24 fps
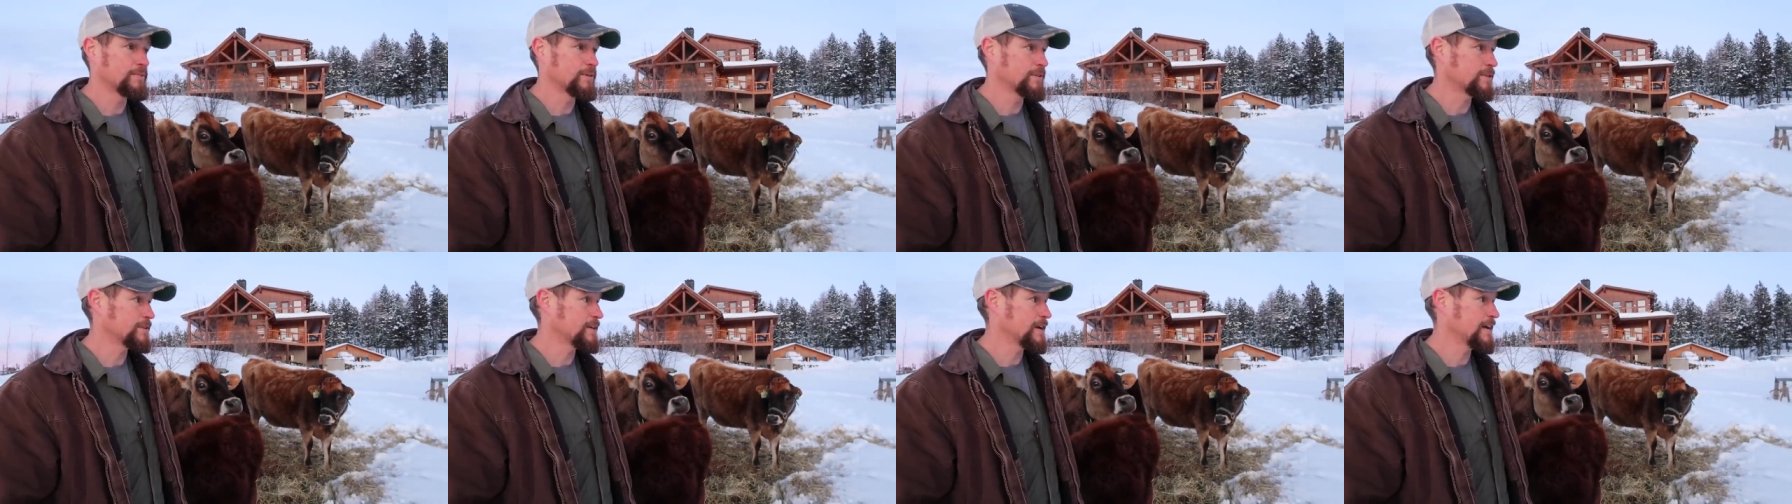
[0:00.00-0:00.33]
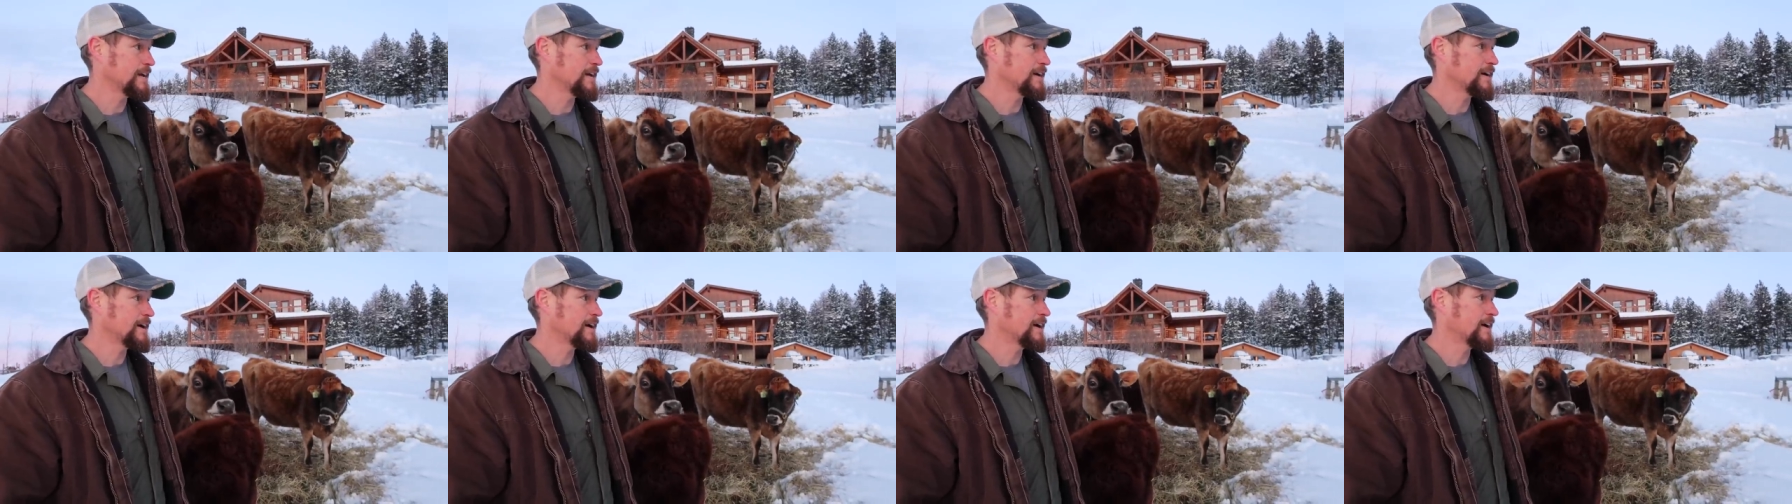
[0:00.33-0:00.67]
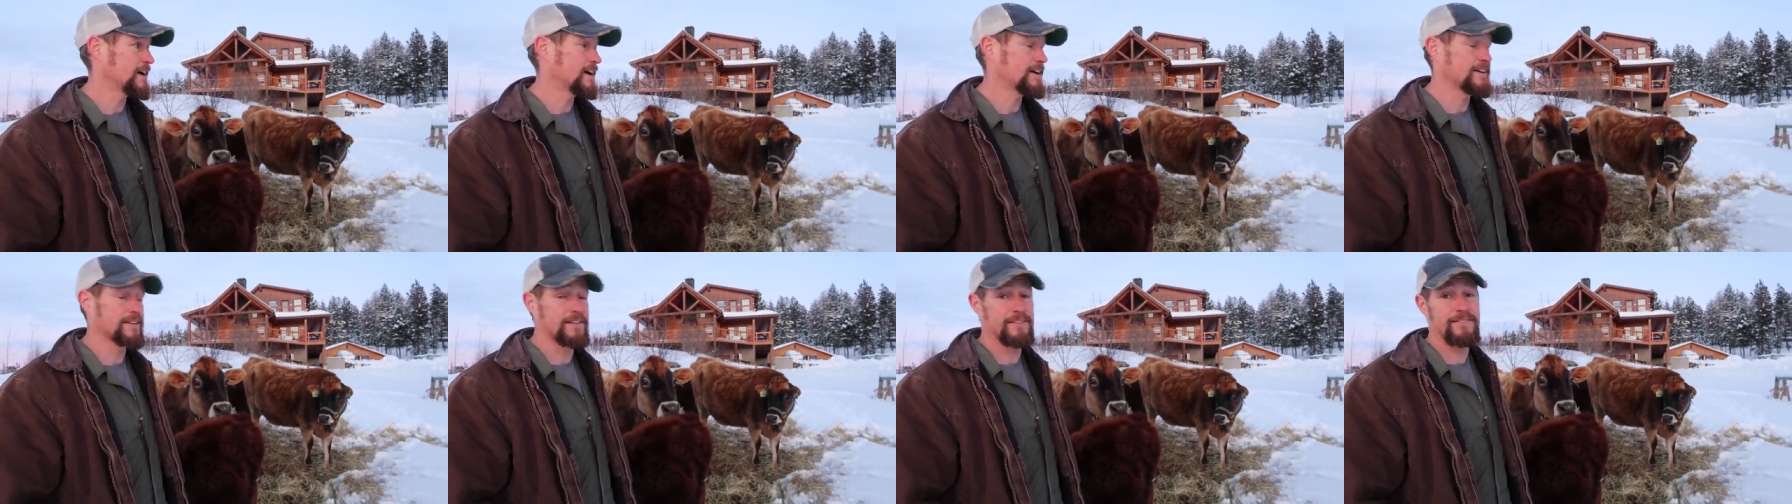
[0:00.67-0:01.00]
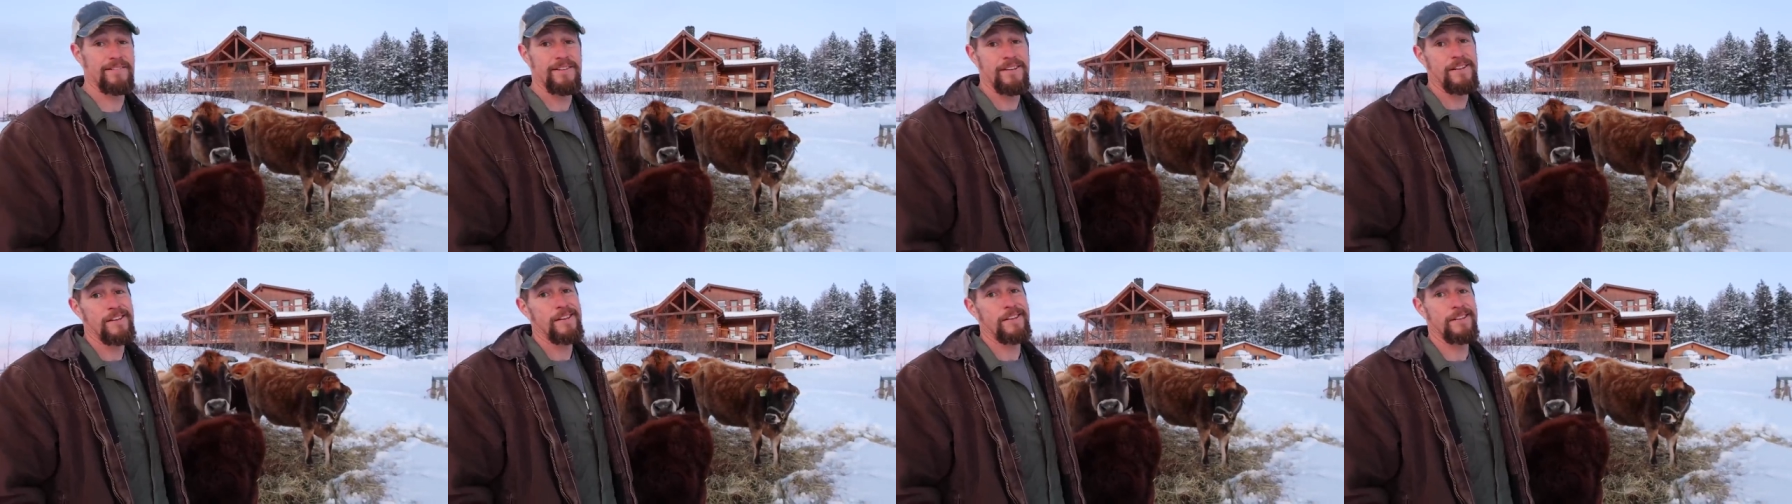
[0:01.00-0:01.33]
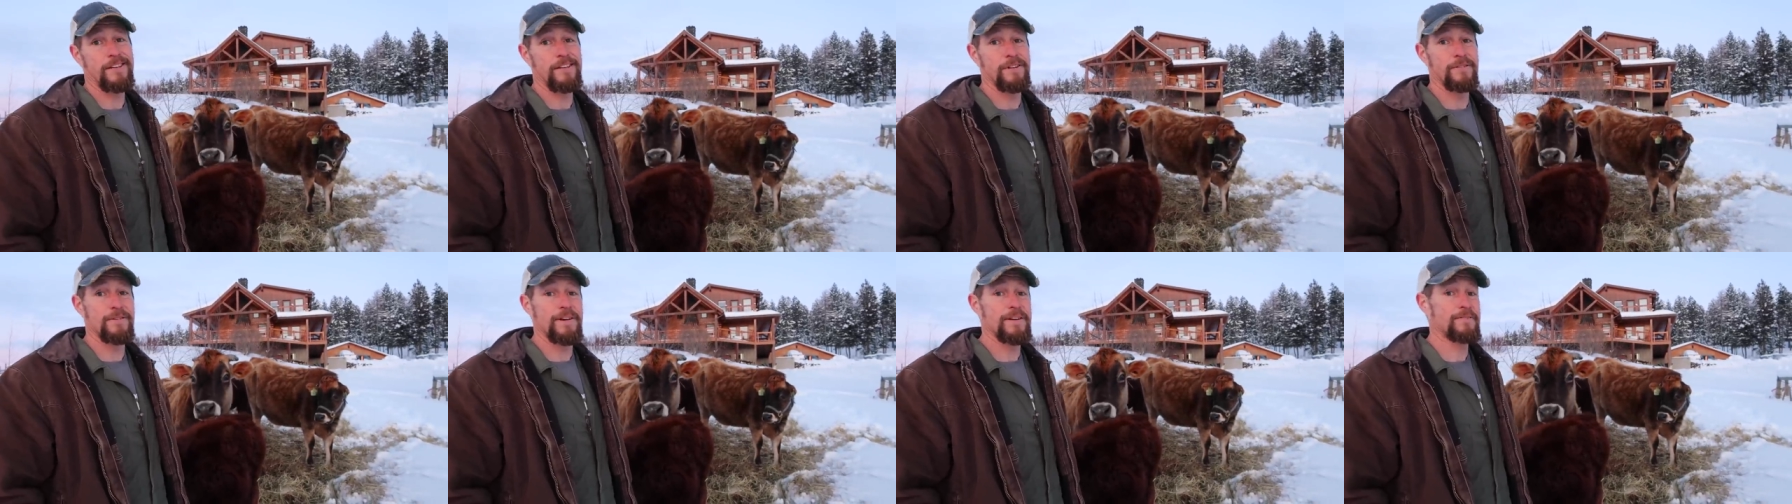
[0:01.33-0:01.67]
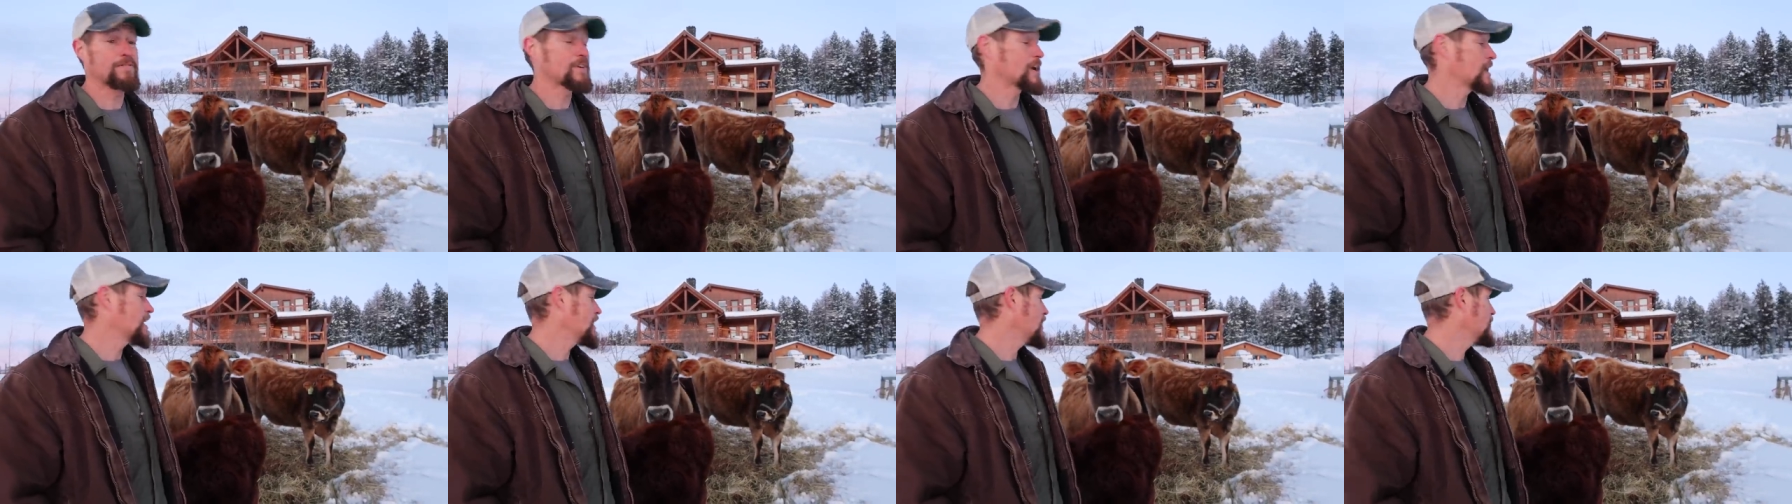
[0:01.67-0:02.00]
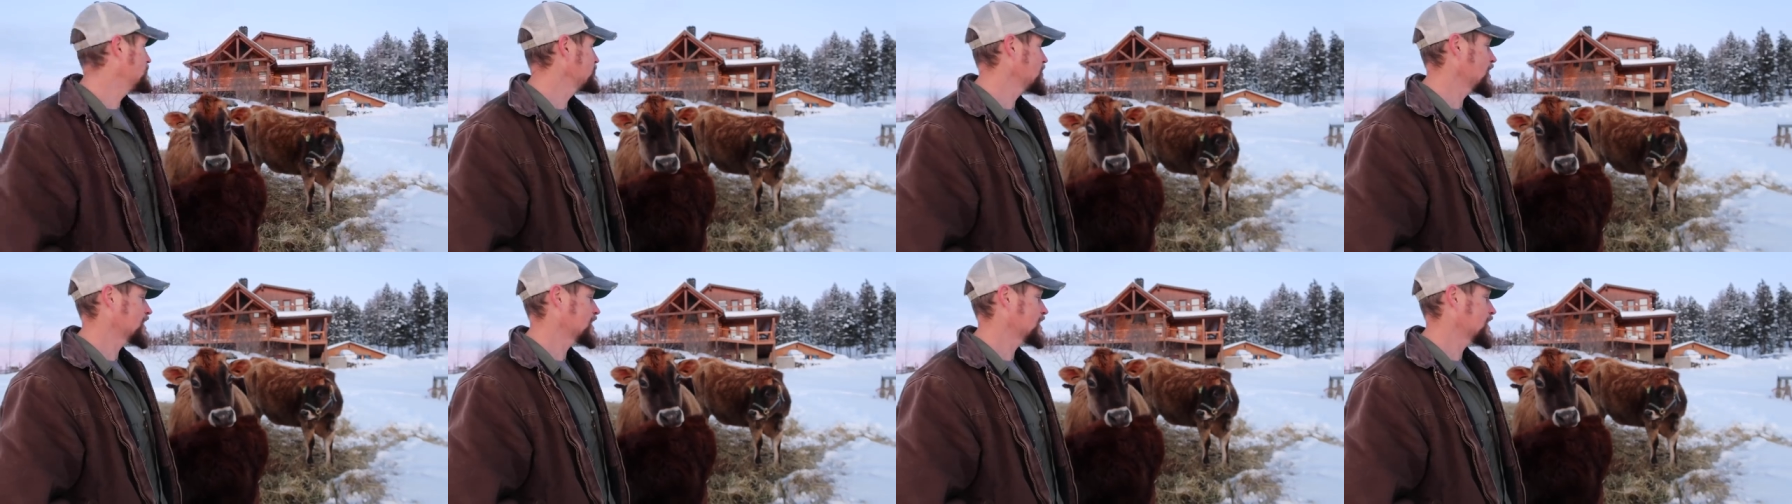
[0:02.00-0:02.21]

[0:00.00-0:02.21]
with AI. And, you know, I've got, I've